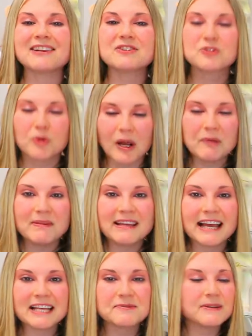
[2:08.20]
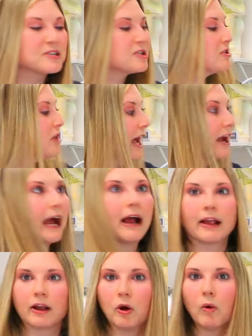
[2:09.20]
and join me as we
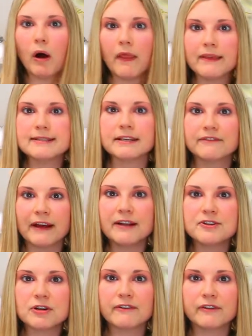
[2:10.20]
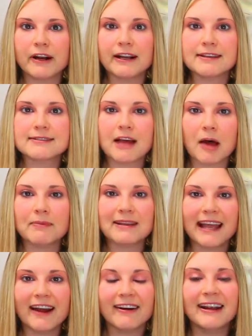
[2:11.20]
go on this adventure of creating a
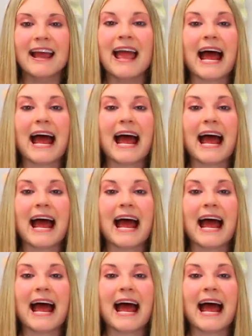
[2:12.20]
zombie carrot.